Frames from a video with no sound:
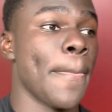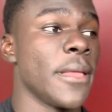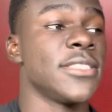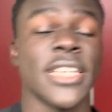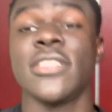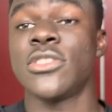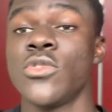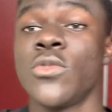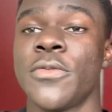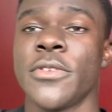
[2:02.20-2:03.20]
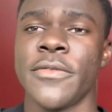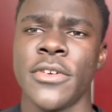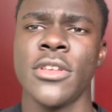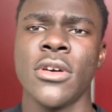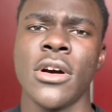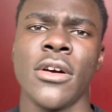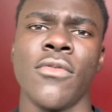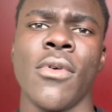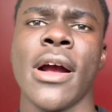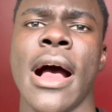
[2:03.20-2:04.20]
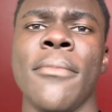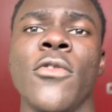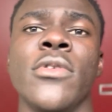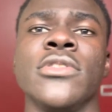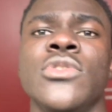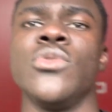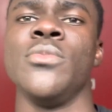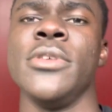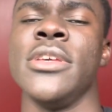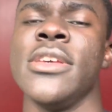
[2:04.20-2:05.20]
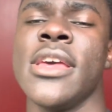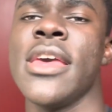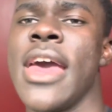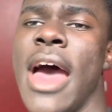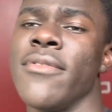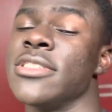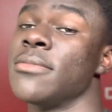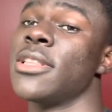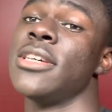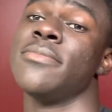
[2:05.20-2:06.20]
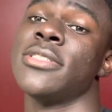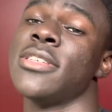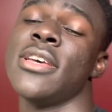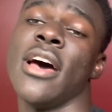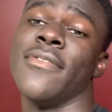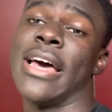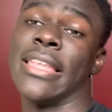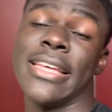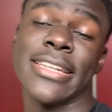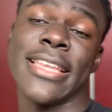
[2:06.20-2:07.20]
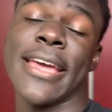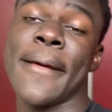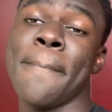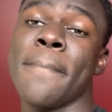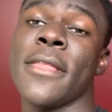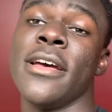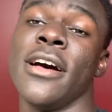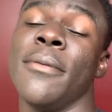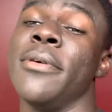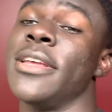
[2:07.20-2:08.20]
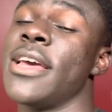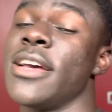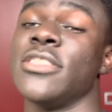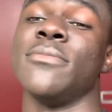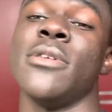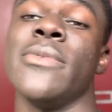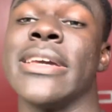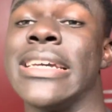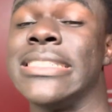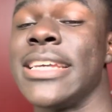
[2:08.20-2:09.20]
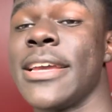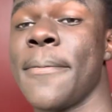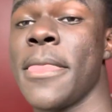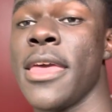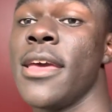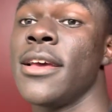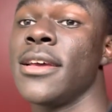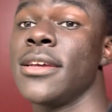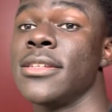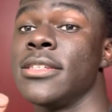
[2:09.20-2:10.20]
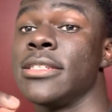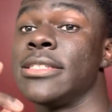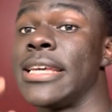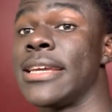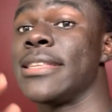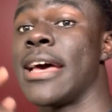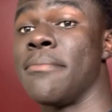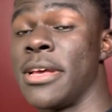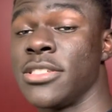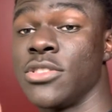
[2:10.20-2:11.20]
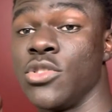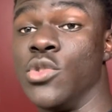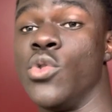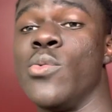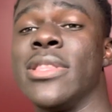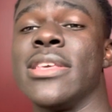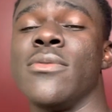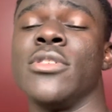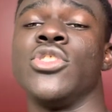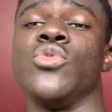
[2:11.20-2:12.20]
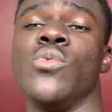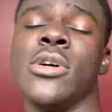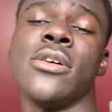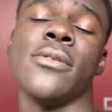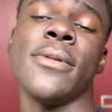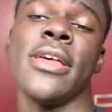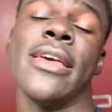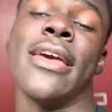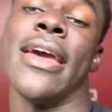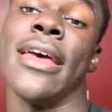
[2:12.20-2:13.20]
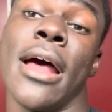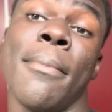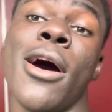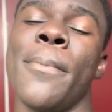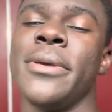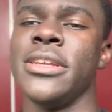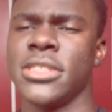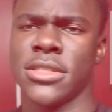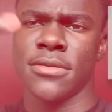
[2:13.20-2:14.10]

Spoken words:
Stay tuned for the video of where I'm going to be having some clips of that leg day. But yeah, it's your boy 1KJ. Take that message, do with it what you will, and I'm out. Peace.